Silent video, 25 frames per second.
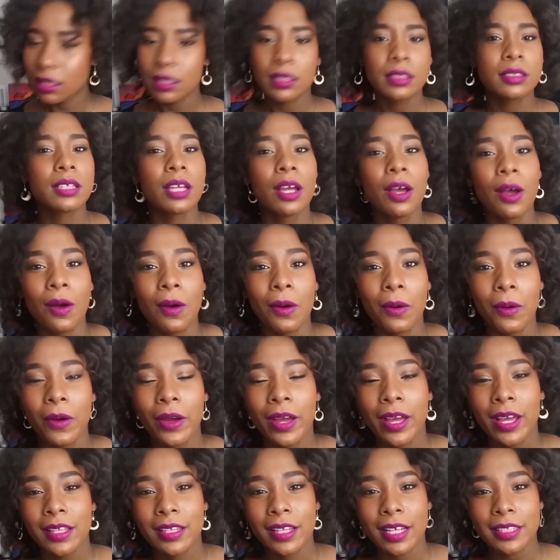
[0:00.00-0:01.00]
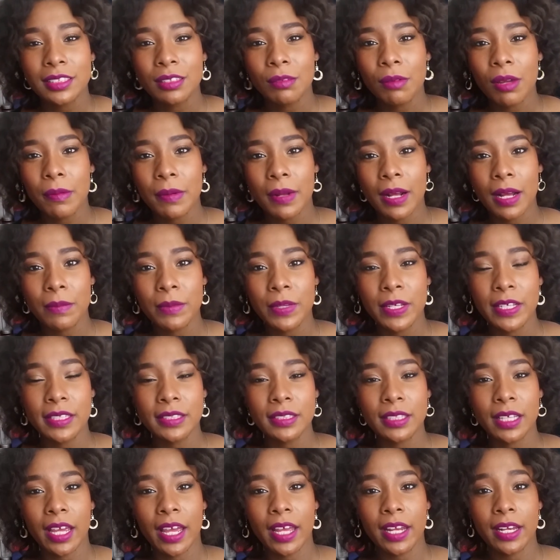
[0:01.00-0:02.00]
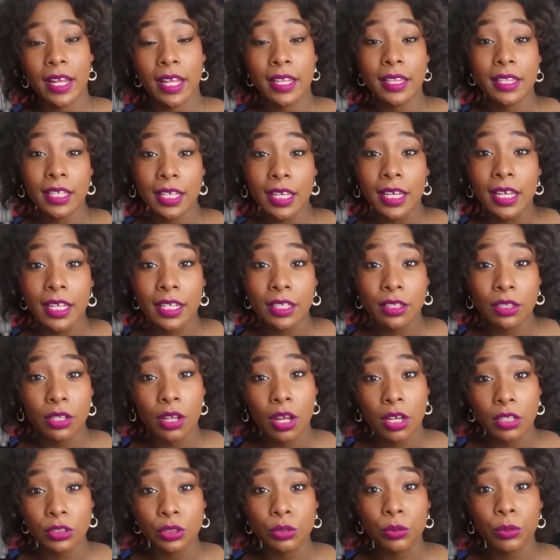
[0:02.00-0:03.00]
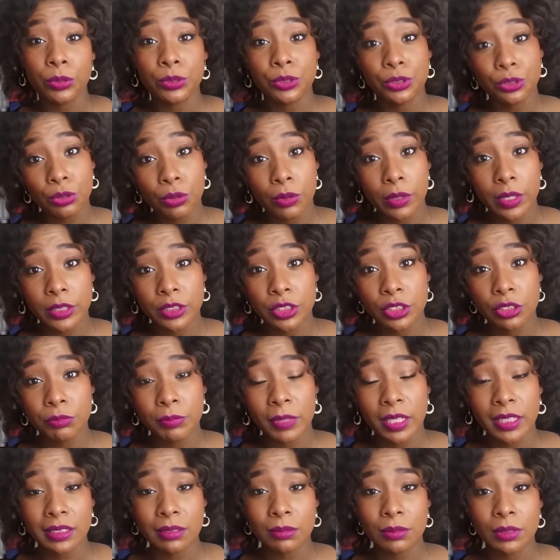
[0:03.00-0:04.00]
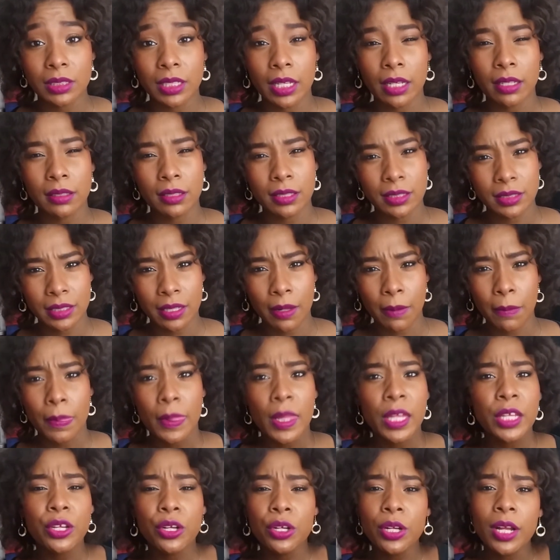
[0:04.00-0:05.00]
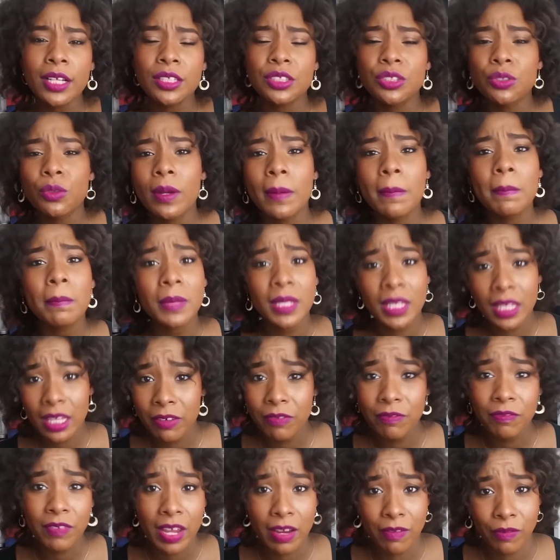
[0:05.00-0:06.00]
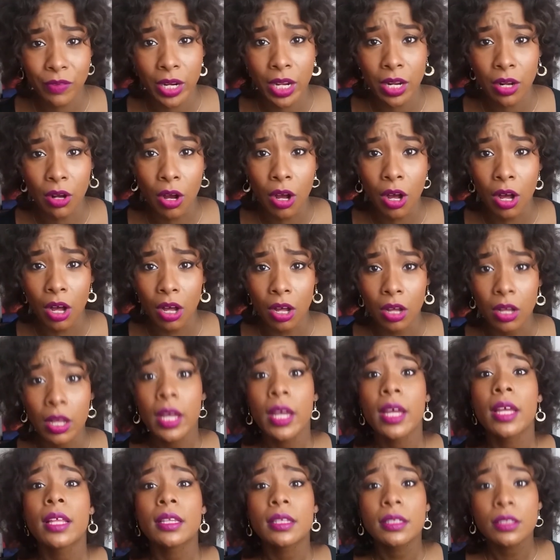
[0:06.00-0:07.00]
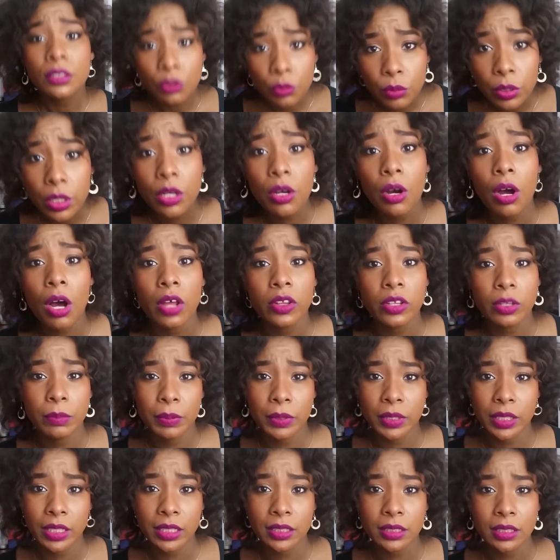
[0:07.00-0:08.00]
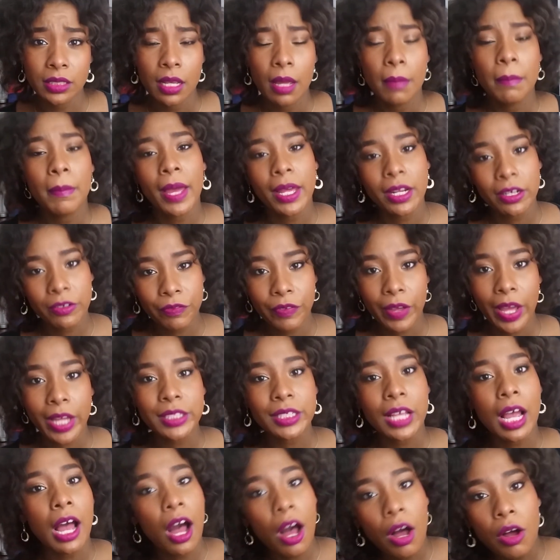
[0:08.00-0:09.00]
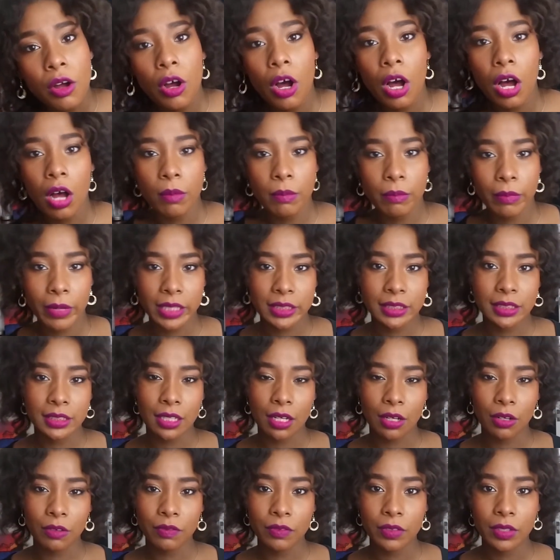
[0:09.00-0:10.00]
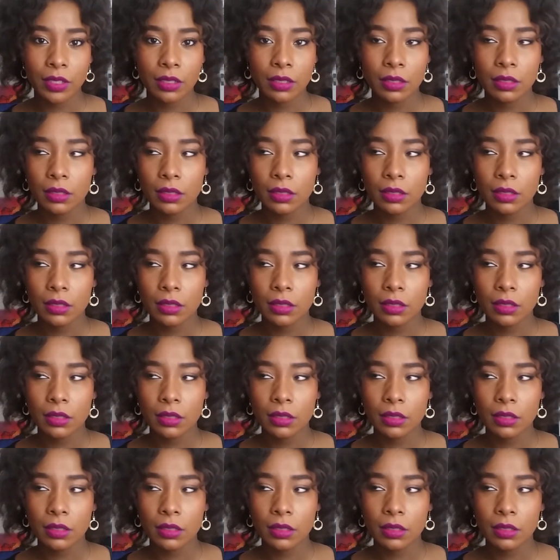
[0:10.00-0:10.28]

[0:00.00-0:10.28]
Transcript: So that's what my mom is. And in the end, long story short, she basically was like, listen, you're not doing me a favor at all. You could call the police. Matter of fact, I'll call them myself.